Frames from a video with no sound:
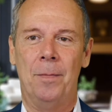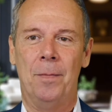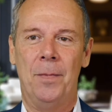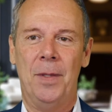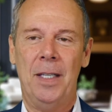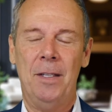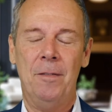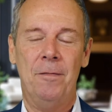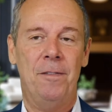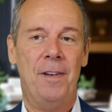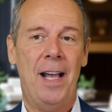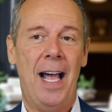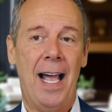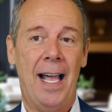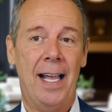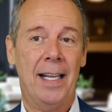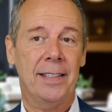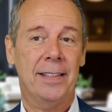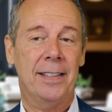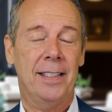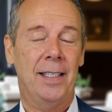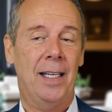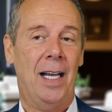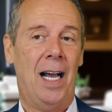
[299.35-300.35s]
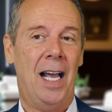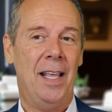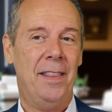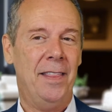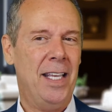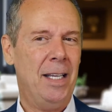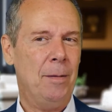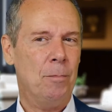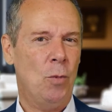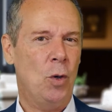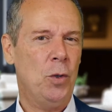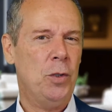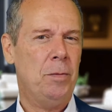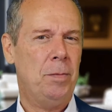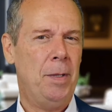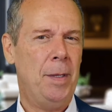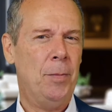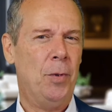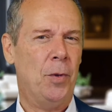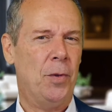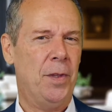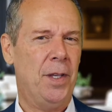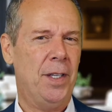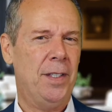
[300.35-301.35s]
In fact, I think most
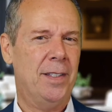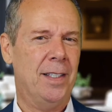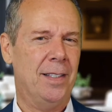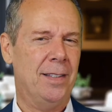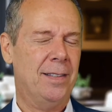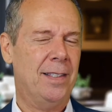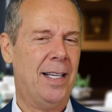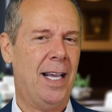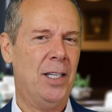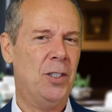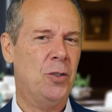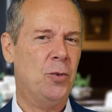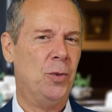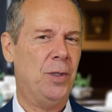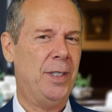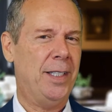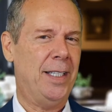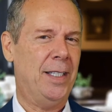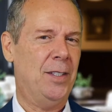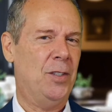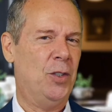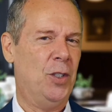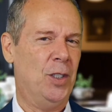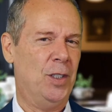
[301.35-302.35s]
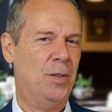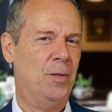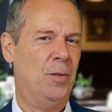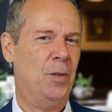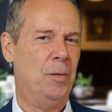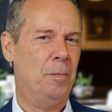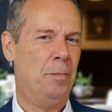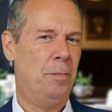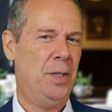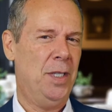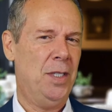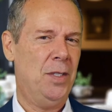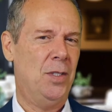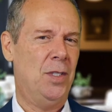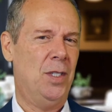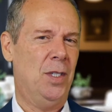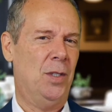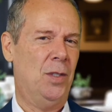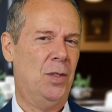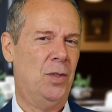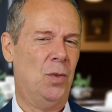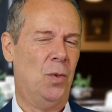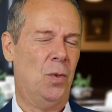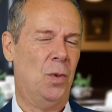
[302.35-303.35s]
people think that scheduling is just for
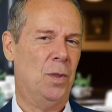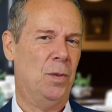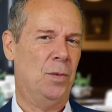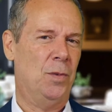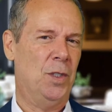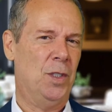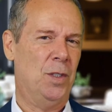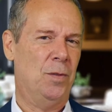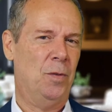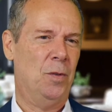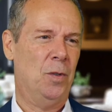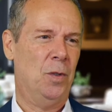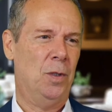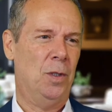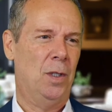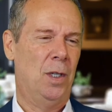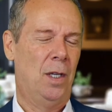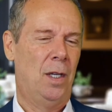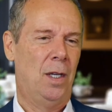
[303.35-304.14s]
business or just for